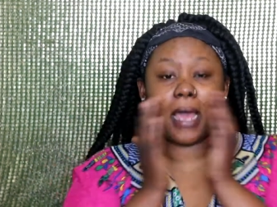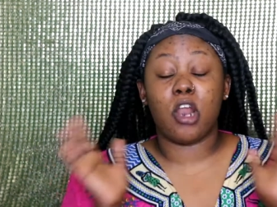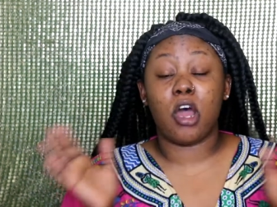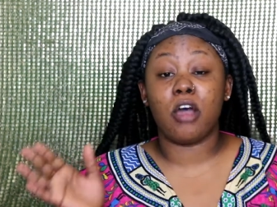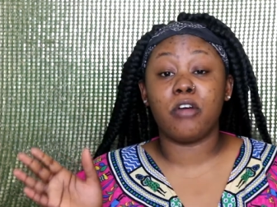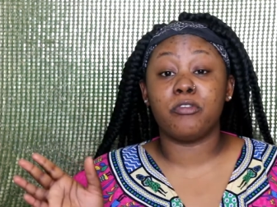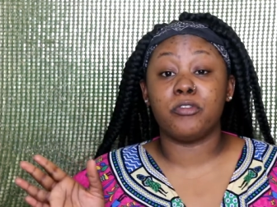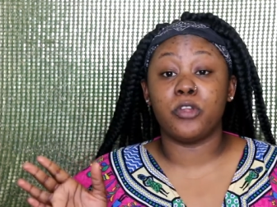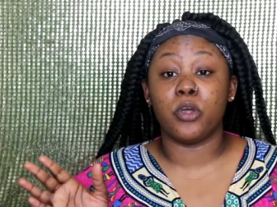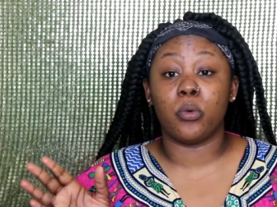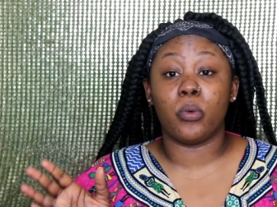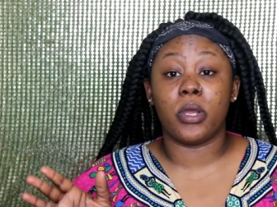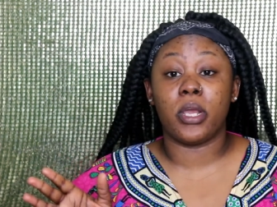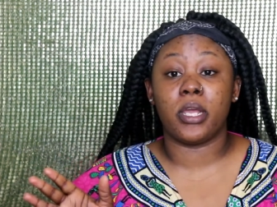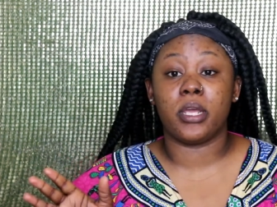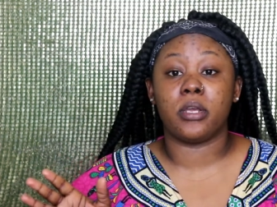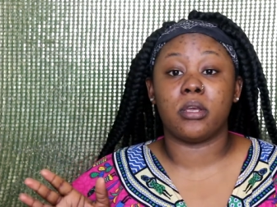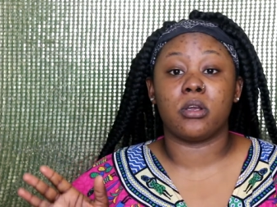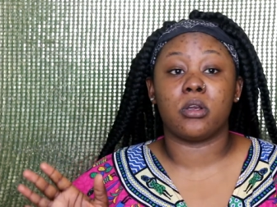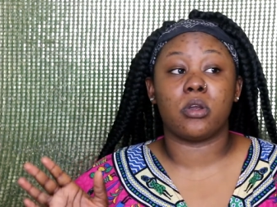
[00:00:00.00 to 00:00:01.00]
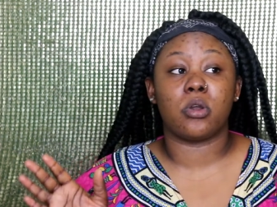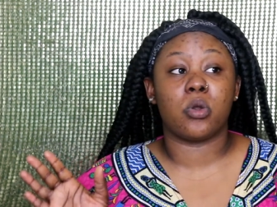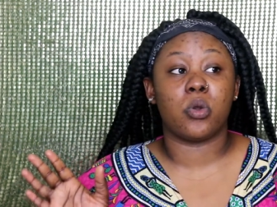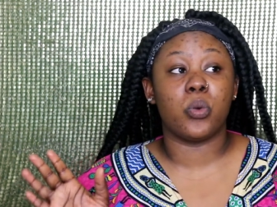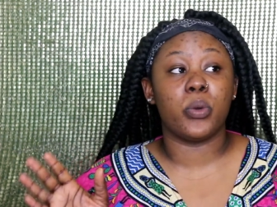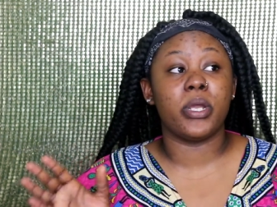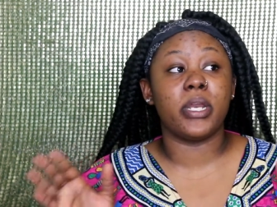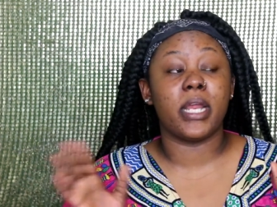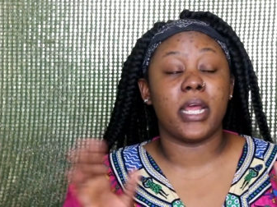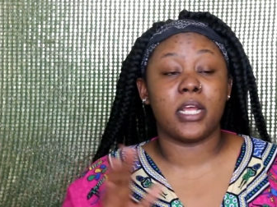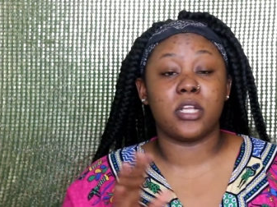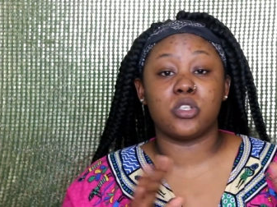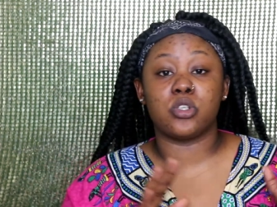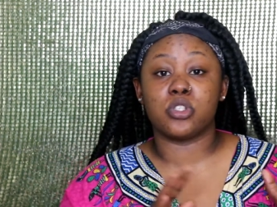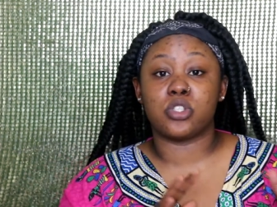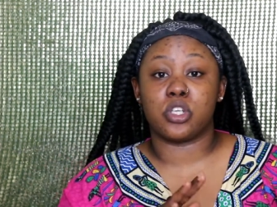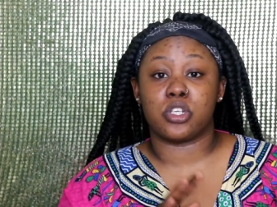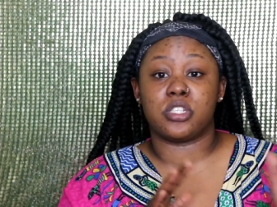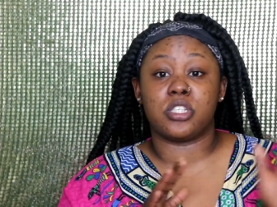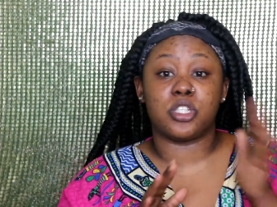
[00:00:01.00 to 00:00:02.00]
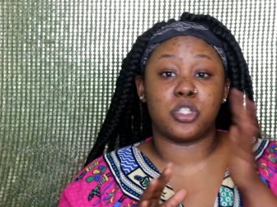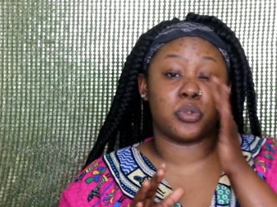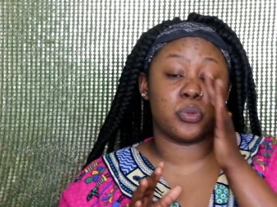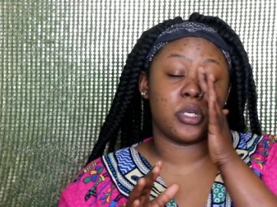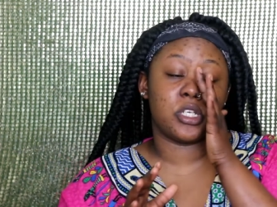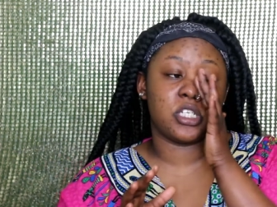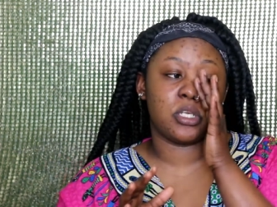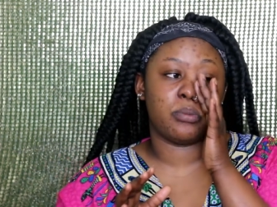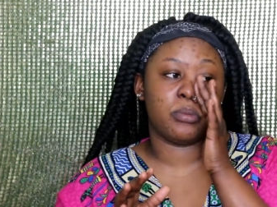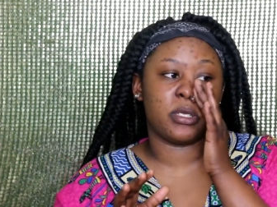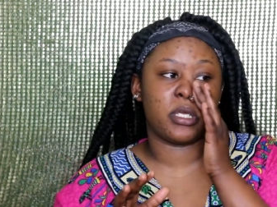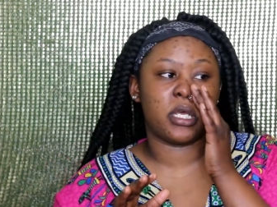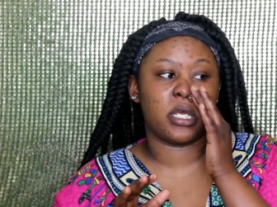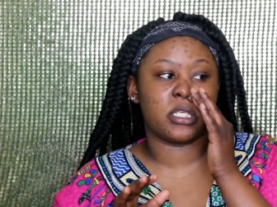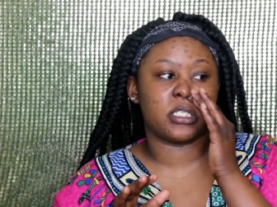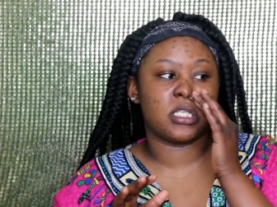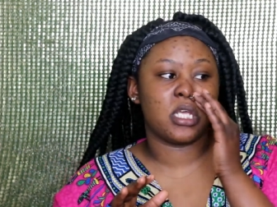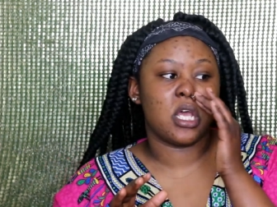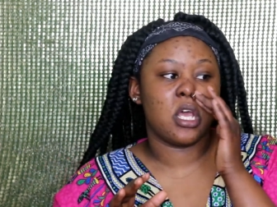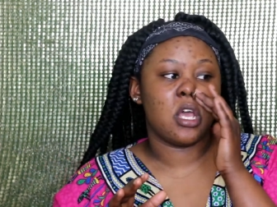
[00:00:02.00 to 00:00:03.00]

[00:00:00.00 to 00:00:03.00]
love the way Queen handles her situation because